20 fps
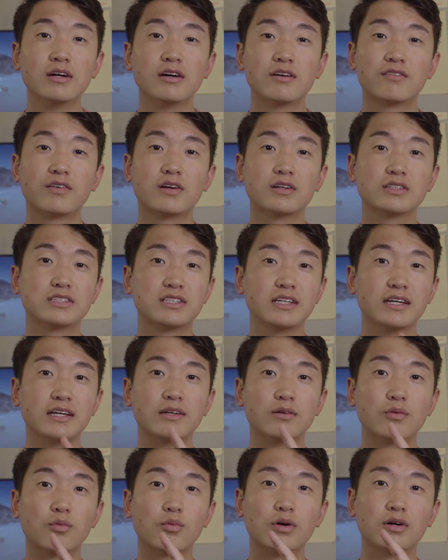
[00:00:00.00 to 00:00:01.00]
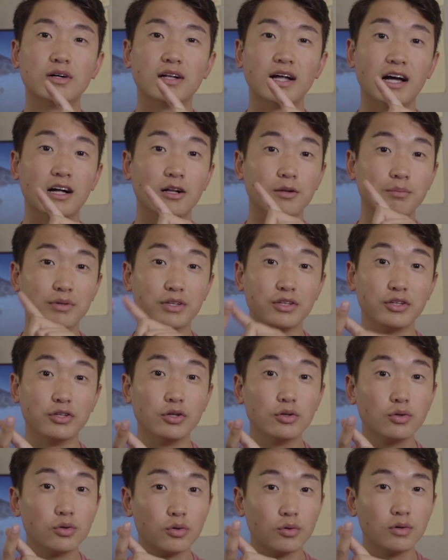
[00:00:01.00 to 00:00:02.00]
First, it will help
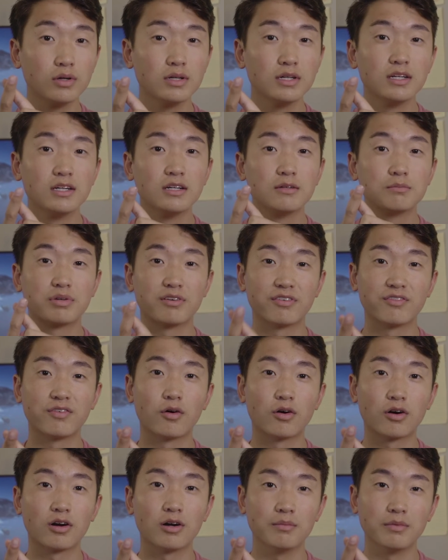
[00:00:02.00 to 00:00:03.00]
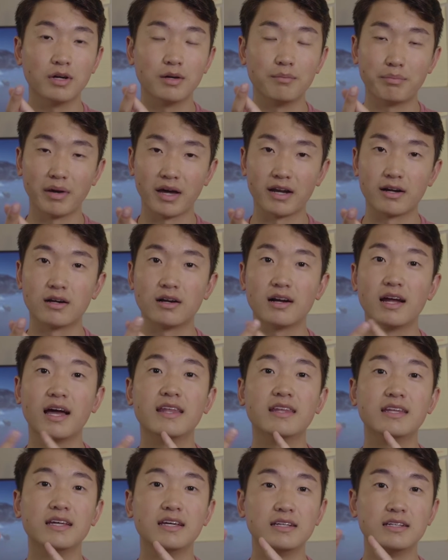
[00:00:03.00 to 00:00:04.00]
you perform better,
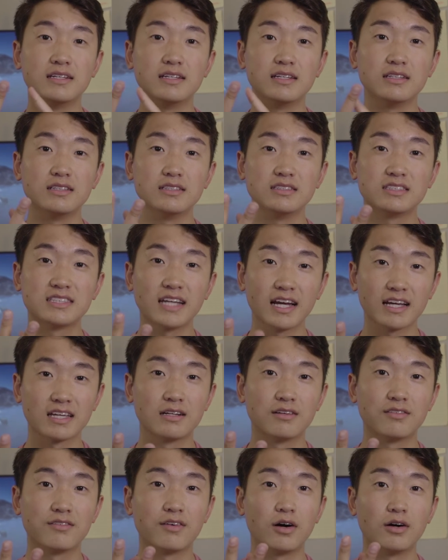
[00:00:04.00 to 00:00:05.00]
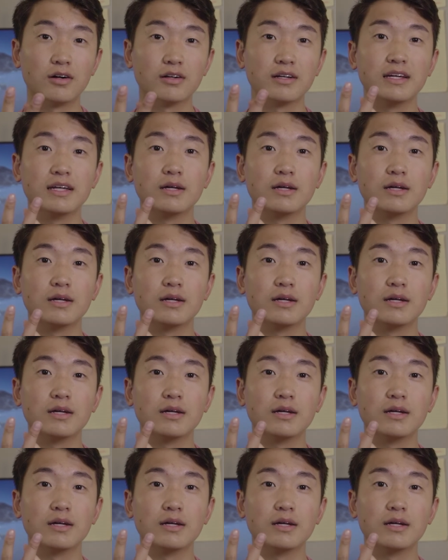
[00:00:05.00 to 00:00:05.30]
and then second of all,